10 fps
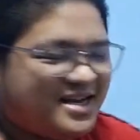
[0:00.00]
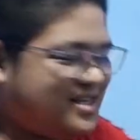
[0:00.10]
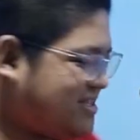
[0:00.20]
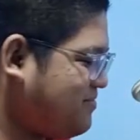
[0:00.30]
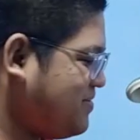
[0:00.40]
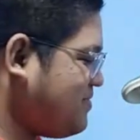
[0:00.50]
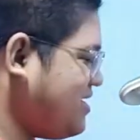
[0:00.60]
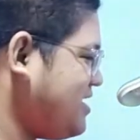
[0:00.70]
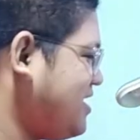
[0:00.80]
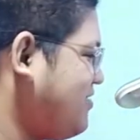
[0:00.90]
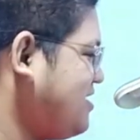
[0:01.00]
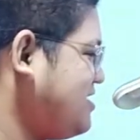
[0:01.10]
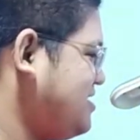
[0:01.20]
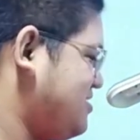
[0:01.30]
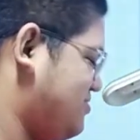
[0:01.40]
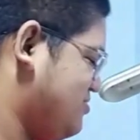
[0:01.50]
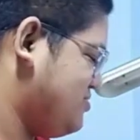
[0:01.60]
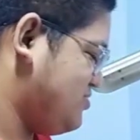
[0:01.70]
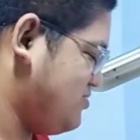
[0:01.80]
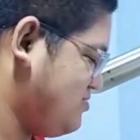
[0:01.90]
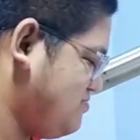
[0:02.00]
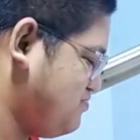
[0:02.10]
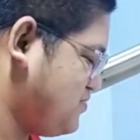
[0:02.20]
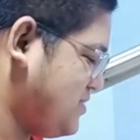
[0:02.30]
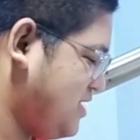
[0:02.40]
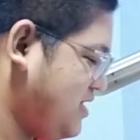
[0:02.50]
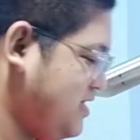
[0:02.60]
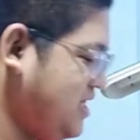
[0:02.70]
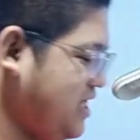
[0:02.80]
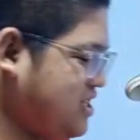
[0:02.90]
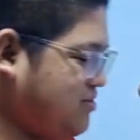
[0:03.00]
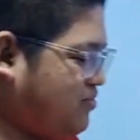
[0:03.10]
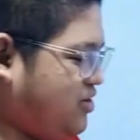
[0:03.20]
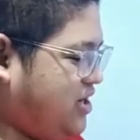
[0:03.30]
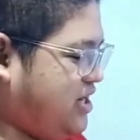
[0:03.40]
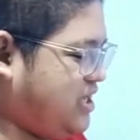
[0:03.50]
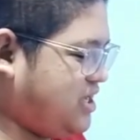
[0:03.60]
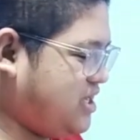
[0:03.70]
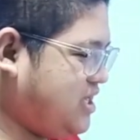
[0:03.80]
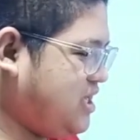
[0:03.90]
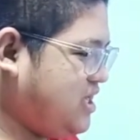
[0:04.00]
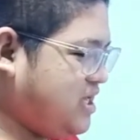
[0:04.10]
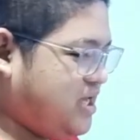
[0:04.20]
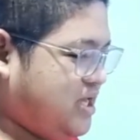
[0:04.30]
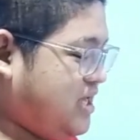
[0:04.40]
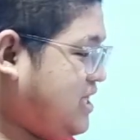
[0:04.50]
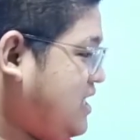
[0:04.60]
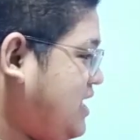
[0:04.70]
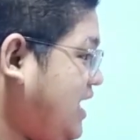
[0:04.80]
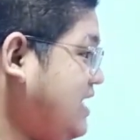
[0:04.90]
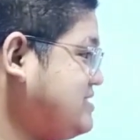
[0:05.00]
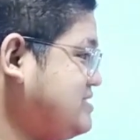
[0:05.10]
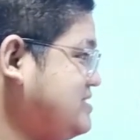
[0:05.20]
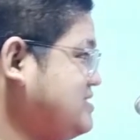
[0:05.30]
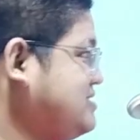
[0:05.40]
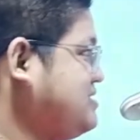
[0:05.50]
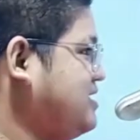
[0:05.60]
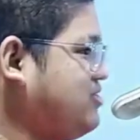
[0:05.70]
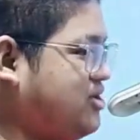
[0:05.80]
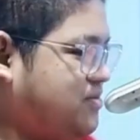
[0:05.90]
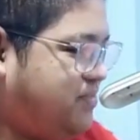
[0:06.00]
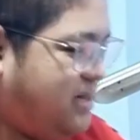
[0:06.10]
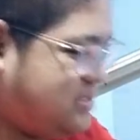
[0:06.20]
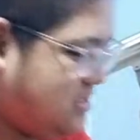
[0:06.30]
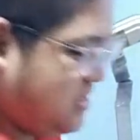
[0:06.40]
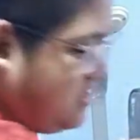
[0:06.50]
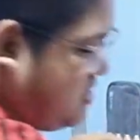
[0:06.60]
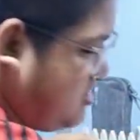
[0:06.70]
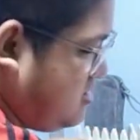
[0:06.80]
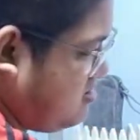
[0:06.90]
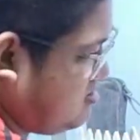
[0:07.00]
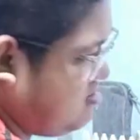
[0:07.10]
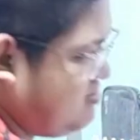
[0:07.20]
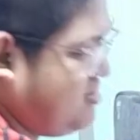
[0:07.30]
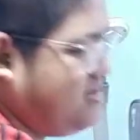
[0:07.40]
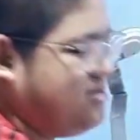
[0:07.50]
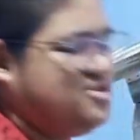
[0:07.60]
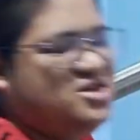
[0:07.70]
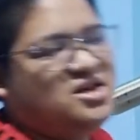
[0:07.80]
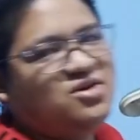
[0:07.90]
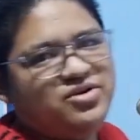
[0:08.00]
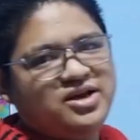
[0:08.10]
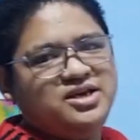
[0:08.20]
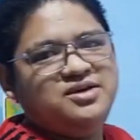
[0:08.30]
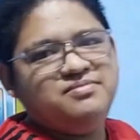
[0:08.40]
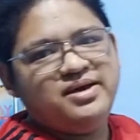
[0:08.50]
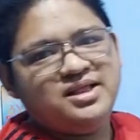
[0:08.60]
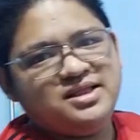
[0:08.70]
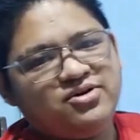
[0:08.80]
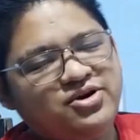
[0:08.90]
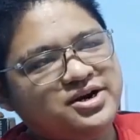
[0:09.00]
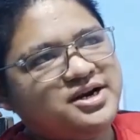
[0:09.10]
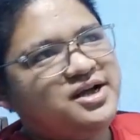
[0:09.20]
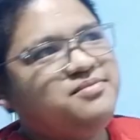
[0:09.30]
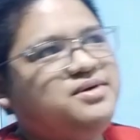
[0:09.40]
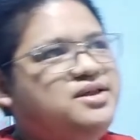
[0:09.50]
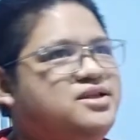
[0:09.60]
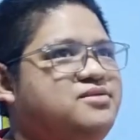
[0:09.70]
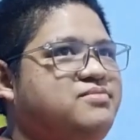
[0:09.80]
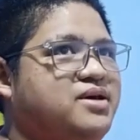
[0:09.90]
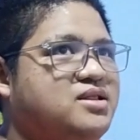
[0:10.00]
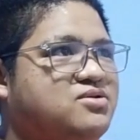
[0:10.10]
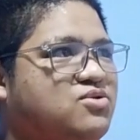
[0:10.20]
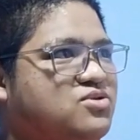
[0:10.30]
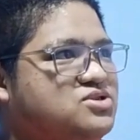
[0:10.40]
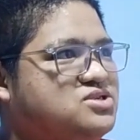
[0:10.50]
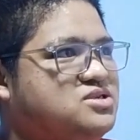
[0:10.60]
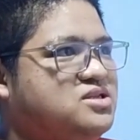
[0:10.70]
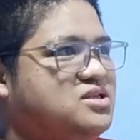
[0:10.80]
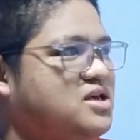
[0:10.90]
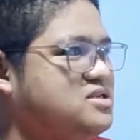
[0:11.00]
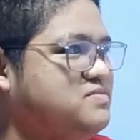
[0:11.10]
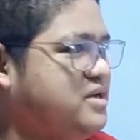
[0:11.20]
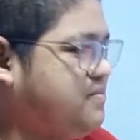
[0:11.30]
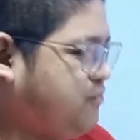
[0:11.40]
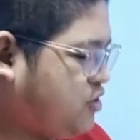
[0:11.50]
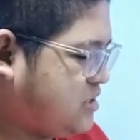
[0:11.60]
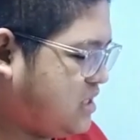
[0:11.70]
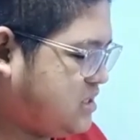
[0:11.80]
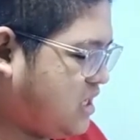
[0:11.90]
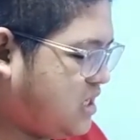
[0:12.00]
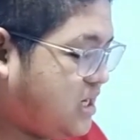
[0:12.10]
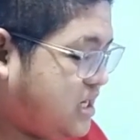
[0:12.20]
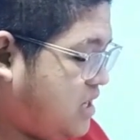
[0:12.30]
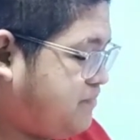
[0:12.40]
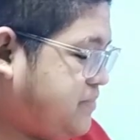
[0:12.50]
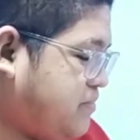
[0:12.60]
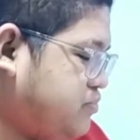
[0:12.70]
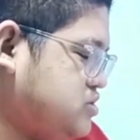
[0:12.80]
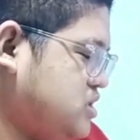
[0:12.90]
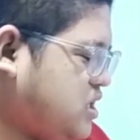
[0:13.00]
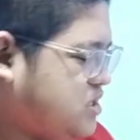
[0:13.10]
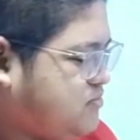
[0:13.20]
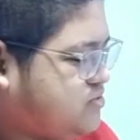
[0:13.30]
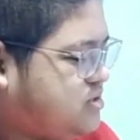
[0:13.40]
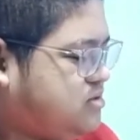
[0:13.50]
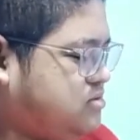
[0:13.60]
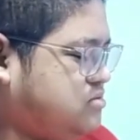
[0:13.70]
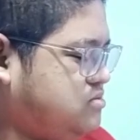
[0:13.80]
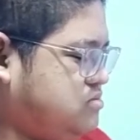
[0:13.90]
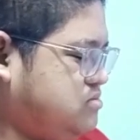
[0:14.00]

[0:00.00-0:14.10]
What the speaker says: kanina may mga nagawa din ako. So, early in the morning, as an org president, nag-check ako ng email ng org namin, email ko, just in case may important yung ganap, tapos na kami ng email ko.